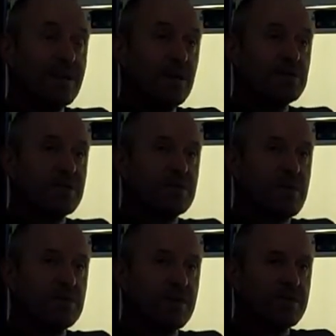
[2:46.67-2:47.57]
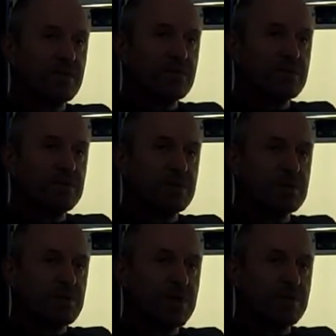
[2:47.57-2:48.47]
As I remember, I think the
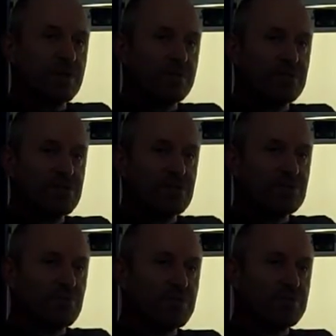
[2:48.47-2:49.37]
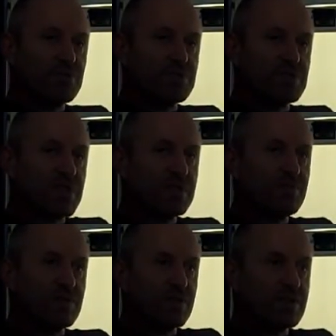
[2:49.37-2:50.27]
experimental procedures were pretty much the
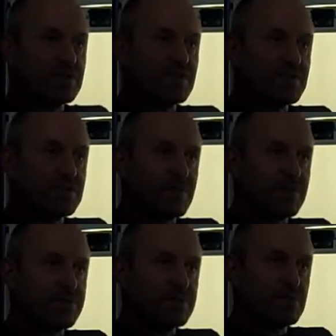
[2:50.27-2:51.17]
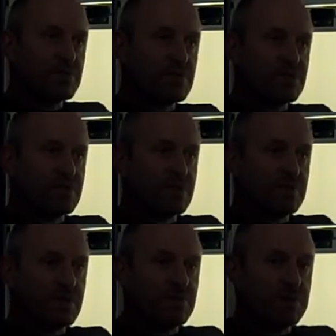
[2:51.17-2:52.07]
same as far as the microscopy was concerned.
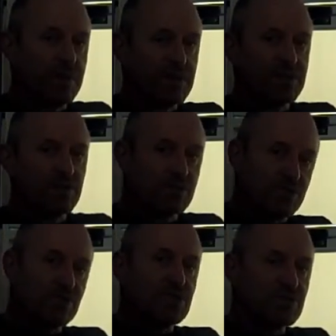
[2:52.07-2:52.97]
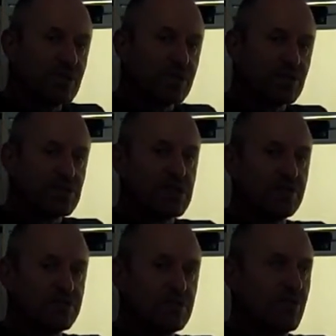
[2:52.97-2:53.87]
I mean, basically what you do is you take the
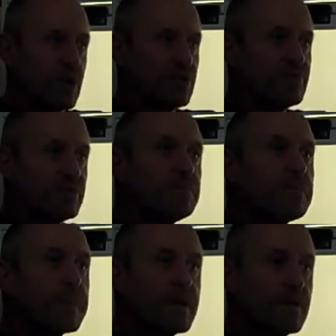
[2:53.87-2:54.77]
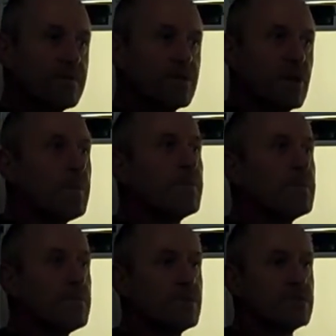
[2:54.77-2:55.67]
cells and you load them with the copper
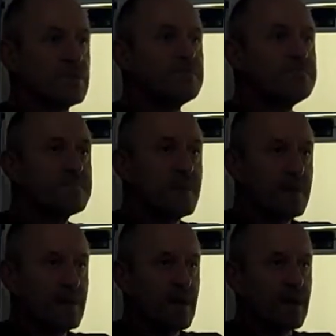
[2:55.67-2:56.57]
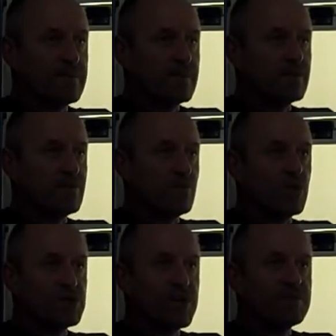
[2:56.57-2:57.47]
reporter, and then you
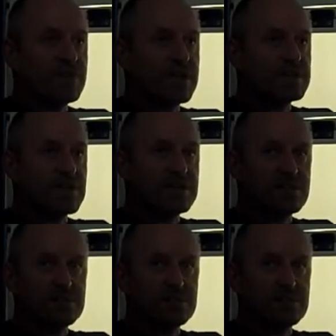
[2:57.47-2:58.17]
wash out the excess.